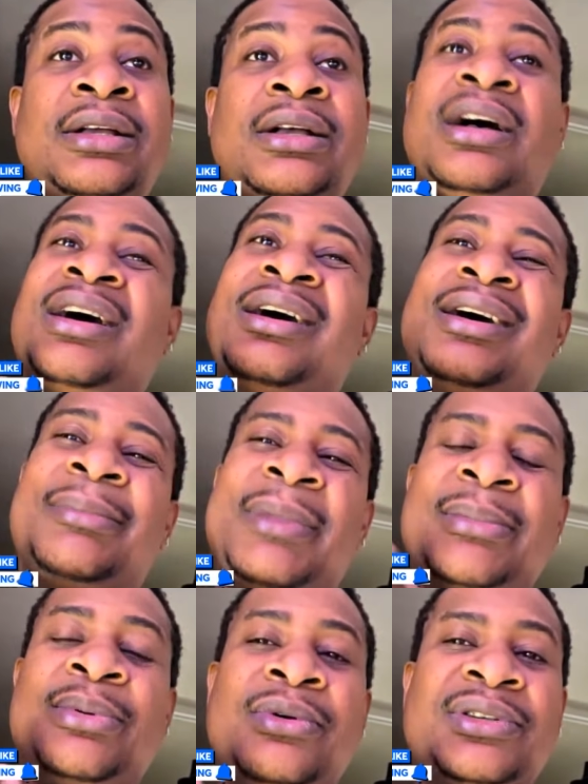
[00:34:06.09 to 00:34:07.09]

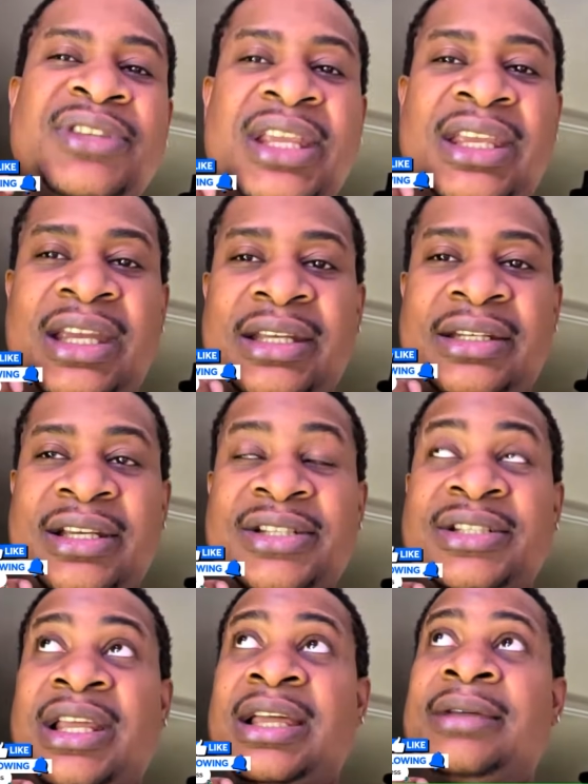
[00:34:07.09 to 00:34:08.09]
maybe we'll take care of it next
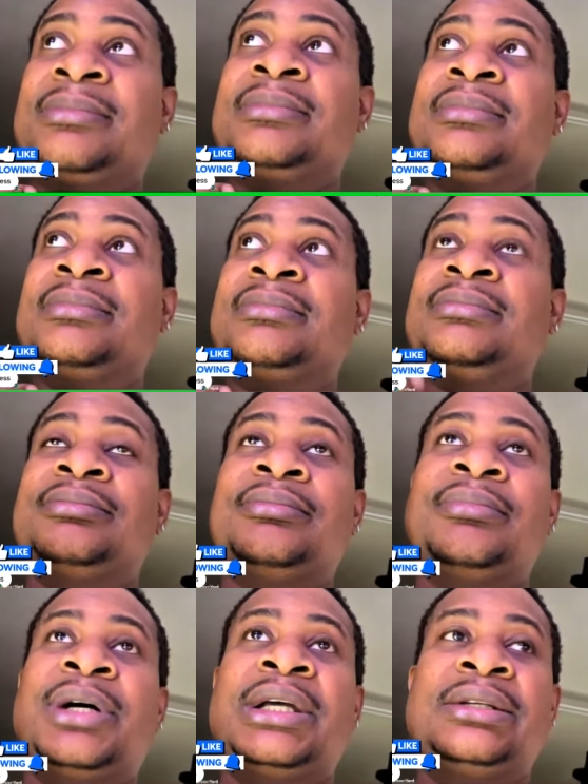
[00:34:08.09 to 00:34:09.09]
time.
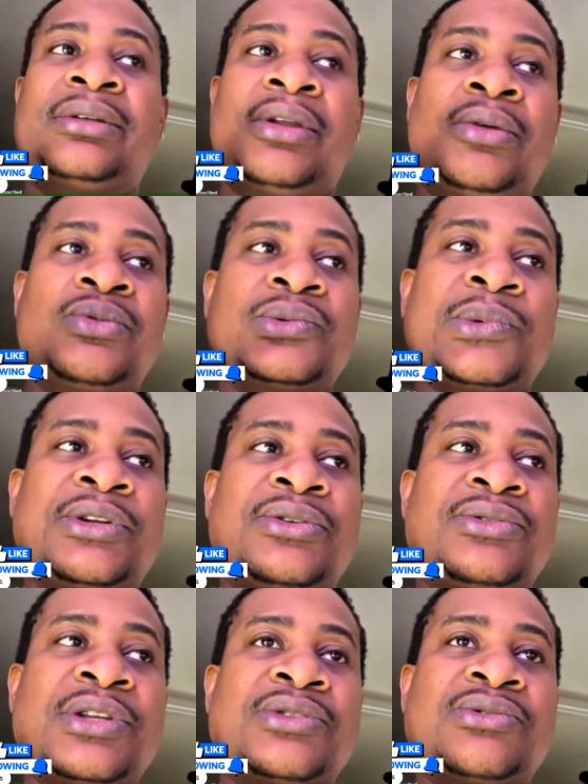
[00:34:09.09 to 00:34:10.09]
But it was one of those
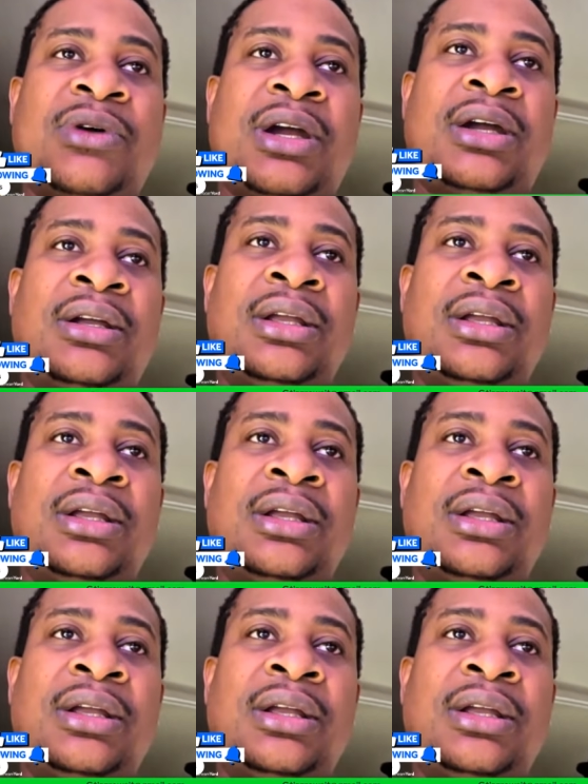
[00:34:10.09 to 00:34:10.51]
things where